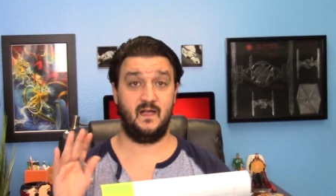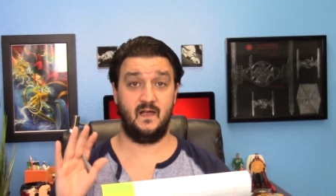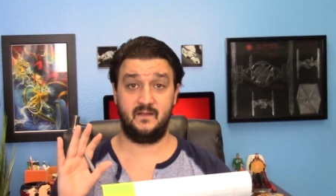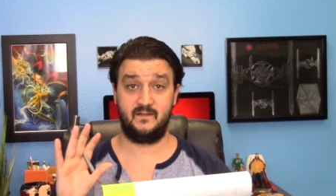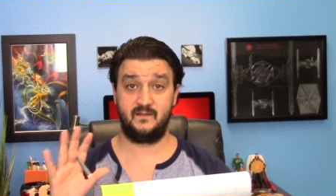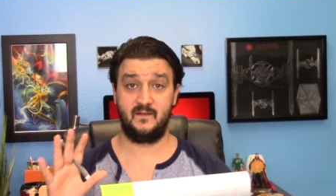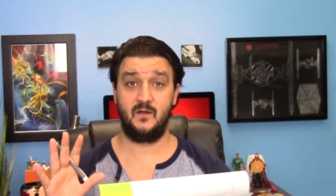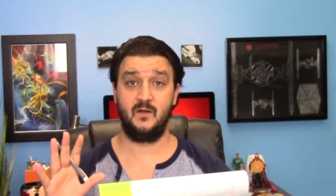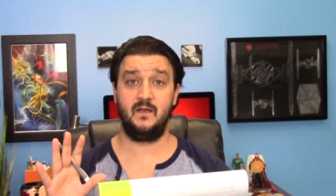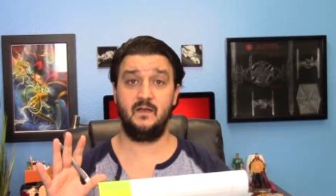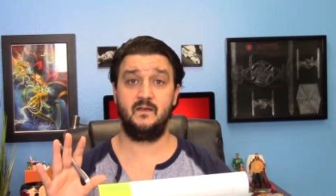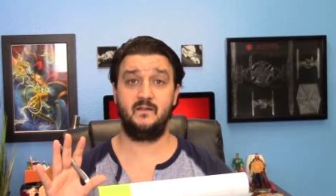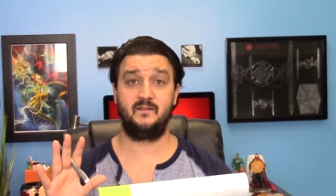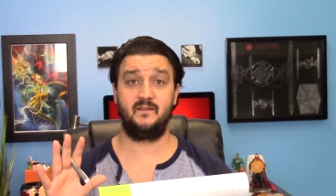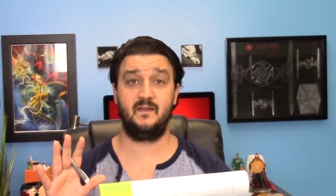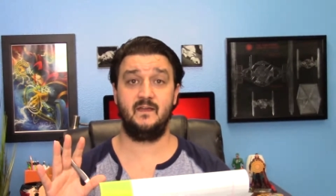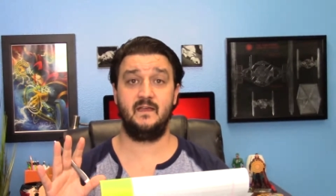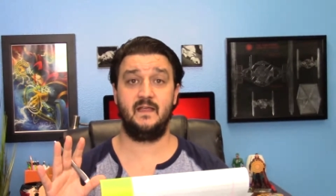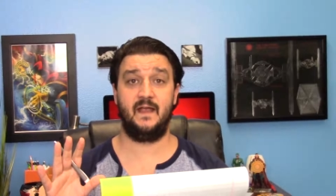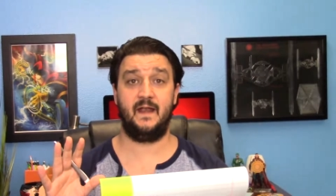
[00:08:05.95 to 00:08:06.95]
I still need to
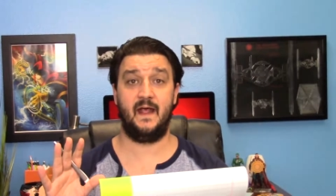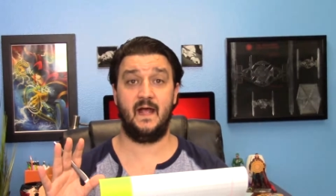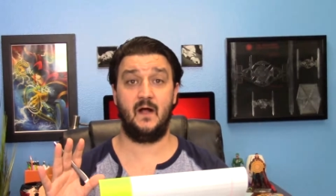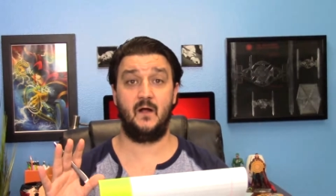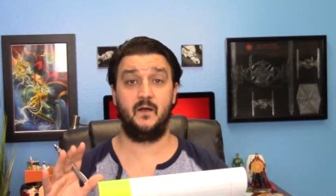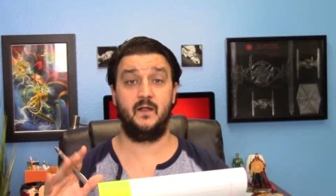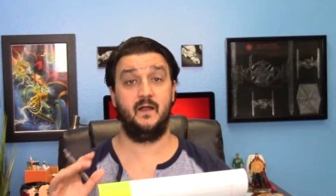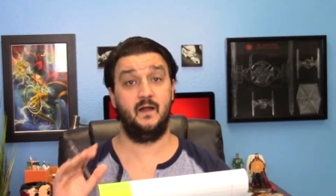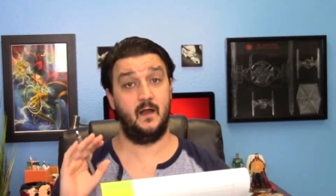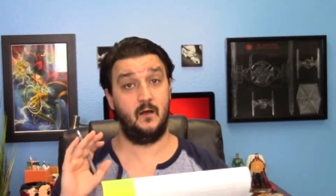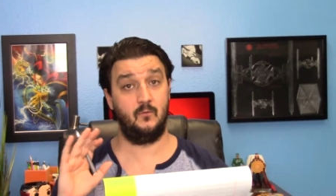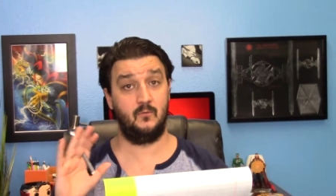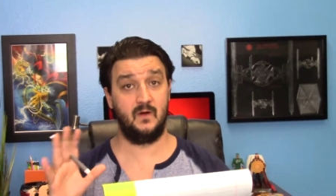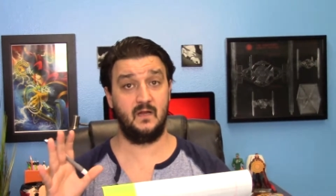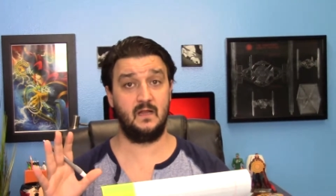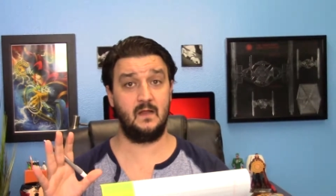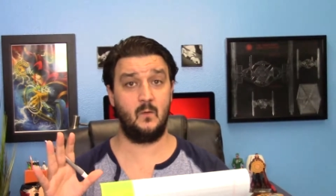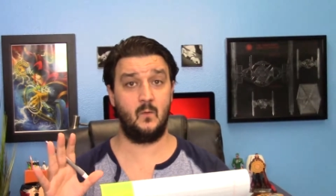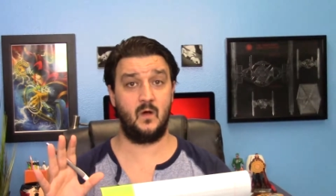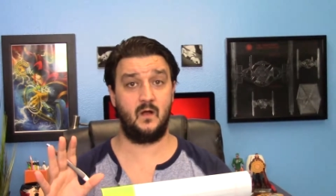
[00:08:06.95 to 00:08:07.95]
see Get Out, and I
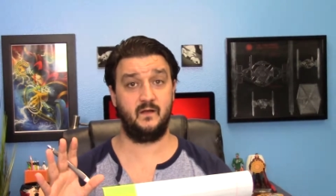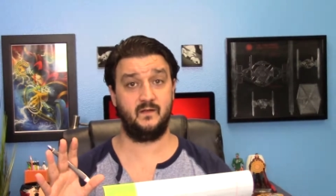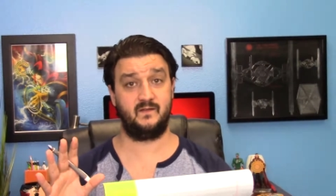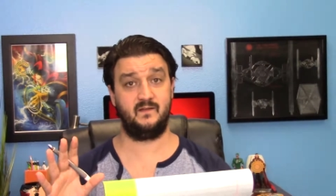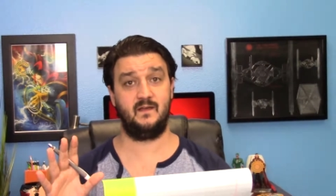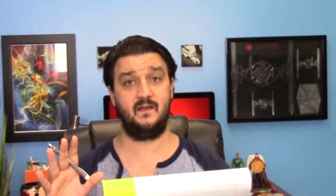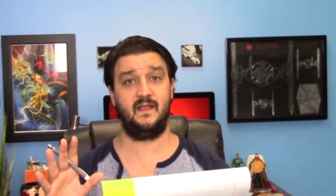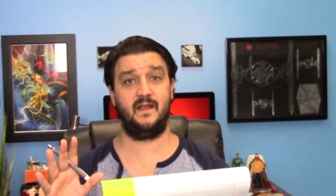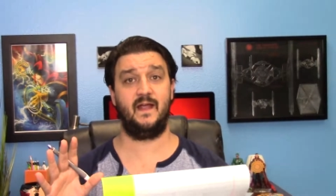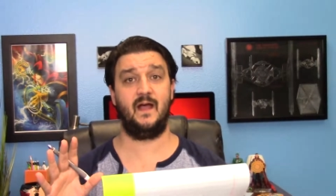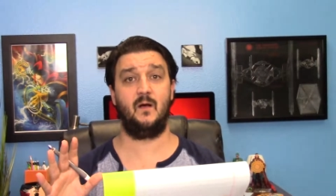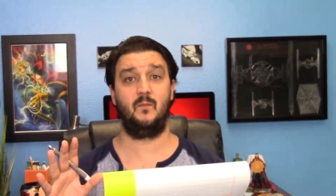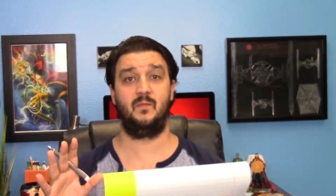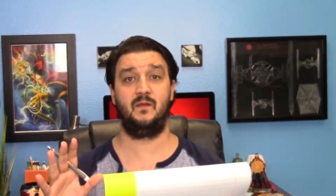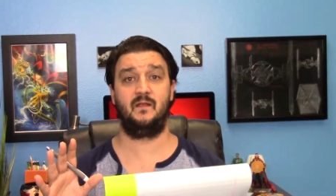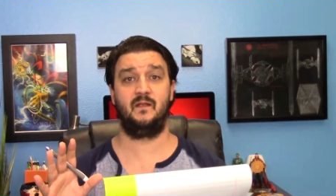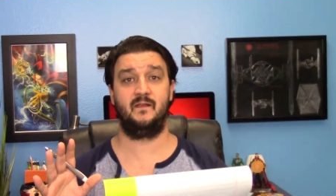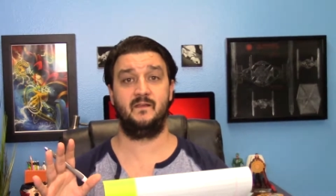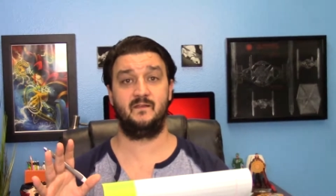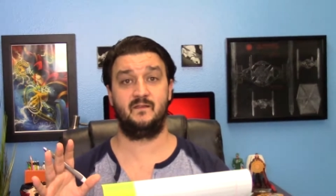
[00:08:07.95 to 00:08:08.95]
really want to see Get Out
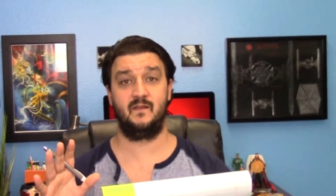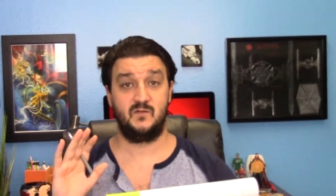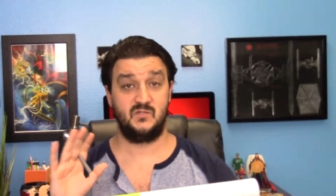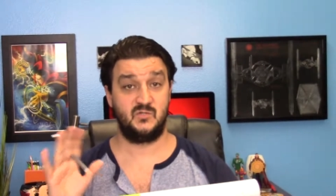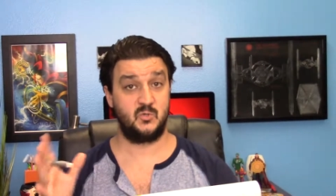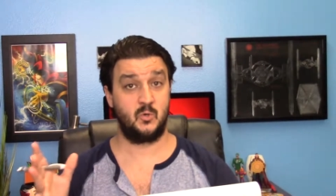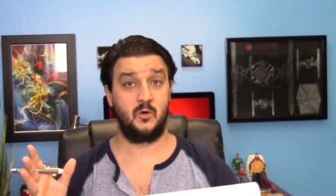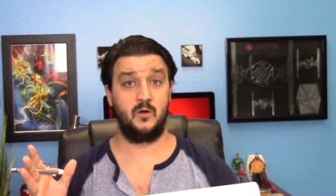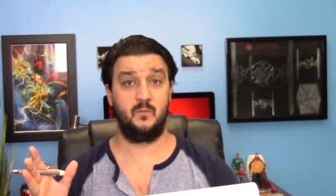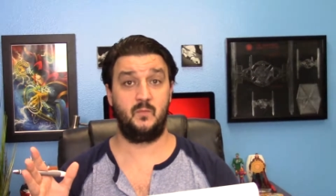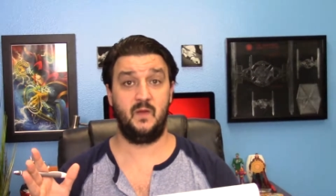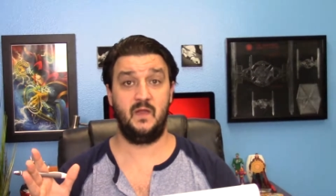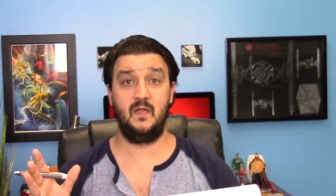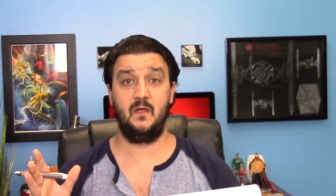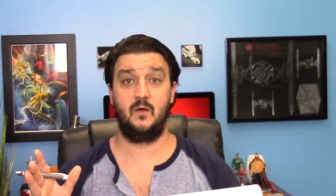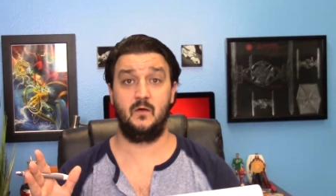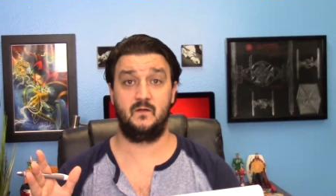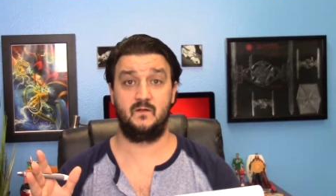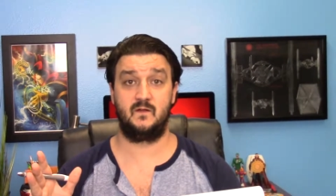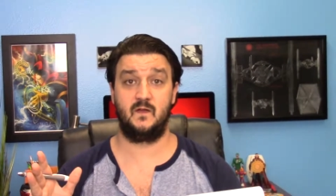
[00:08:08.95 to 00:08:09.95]
because Jordan
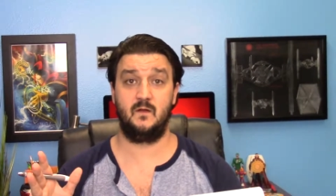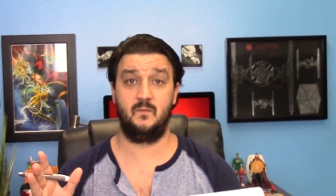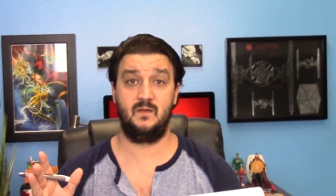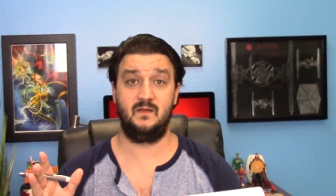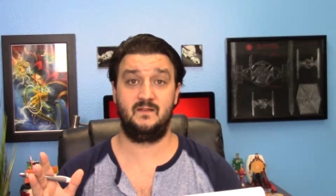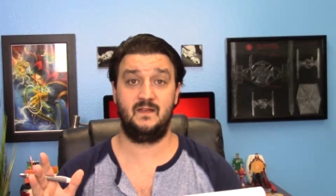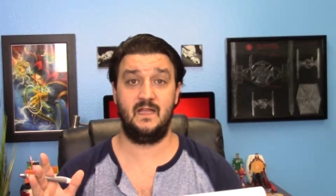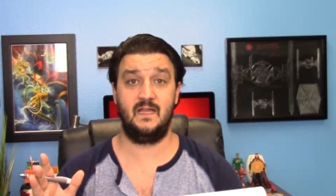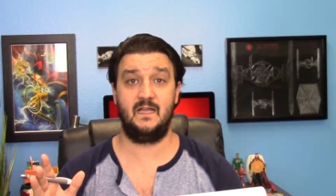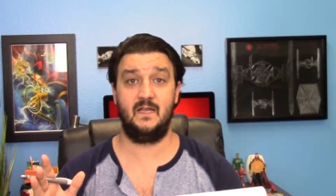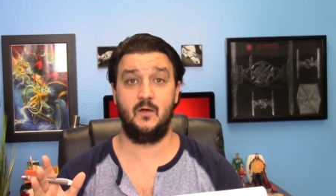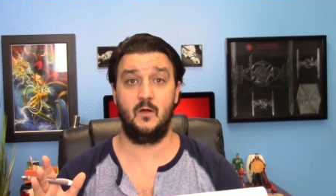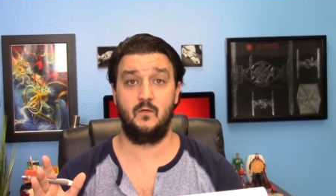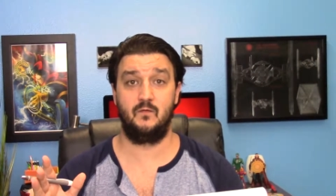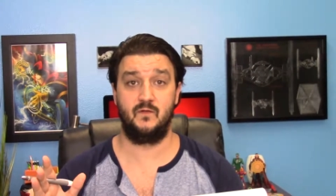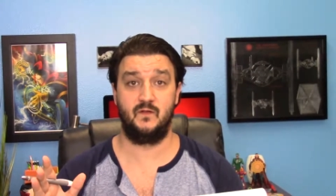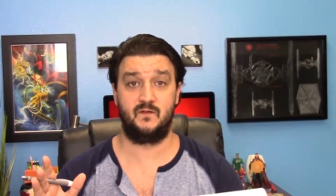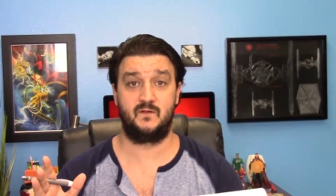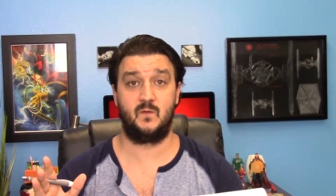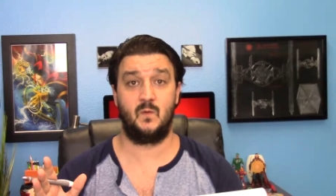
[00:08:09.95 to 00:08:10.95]
Peele is going to be taking
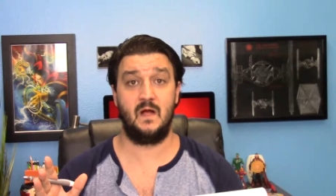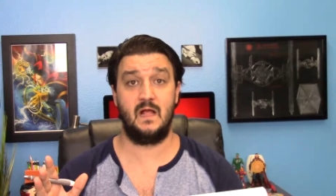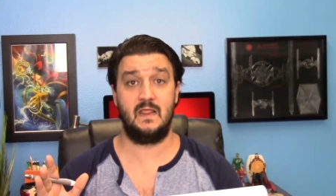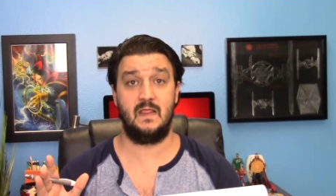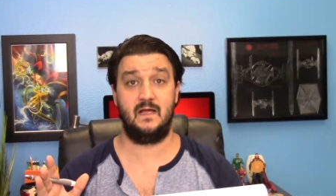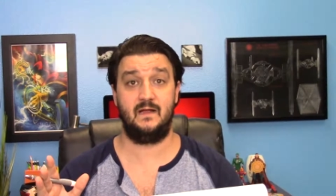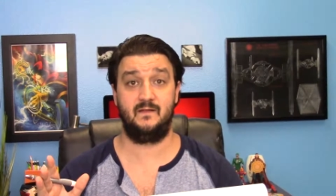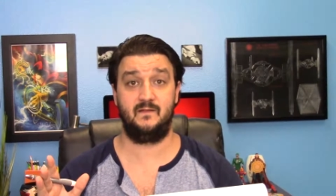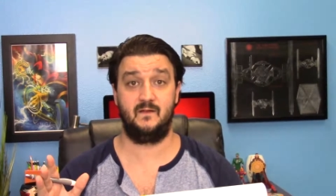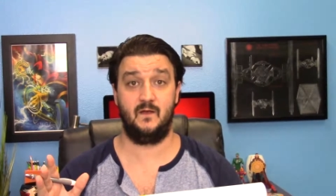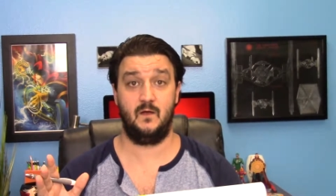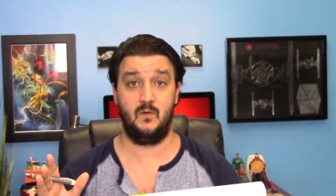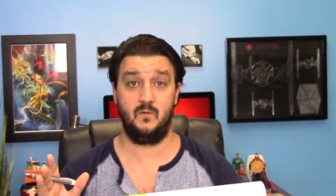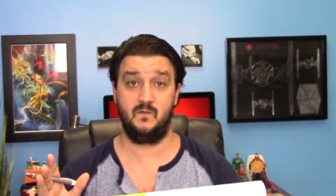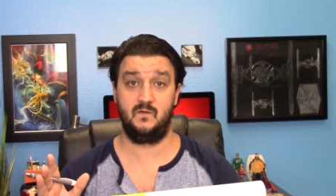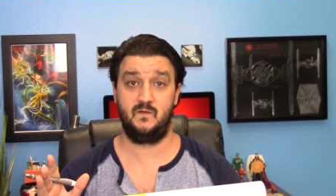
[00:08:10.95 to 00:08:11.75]
over the Twilight Zone.